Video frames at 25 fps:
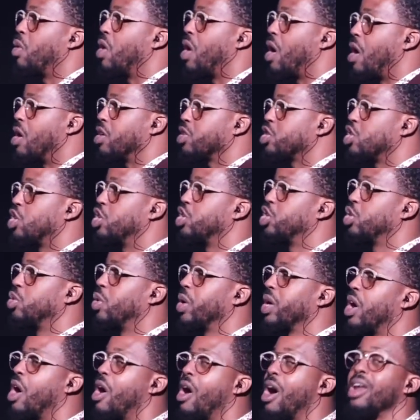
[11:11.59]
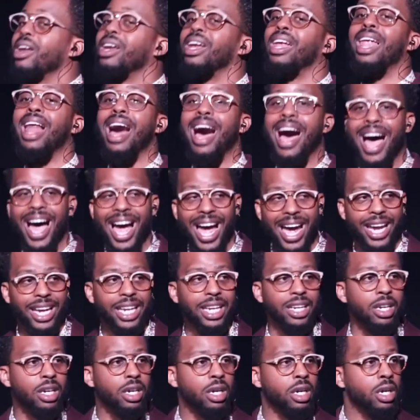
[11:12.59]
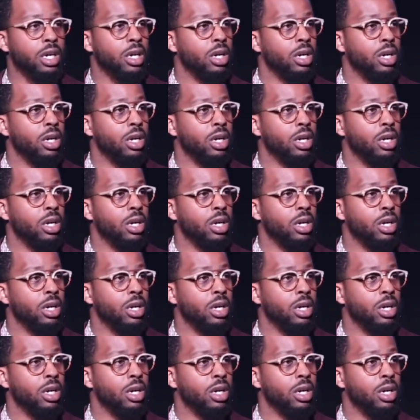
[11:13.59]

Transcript: we're also doing online.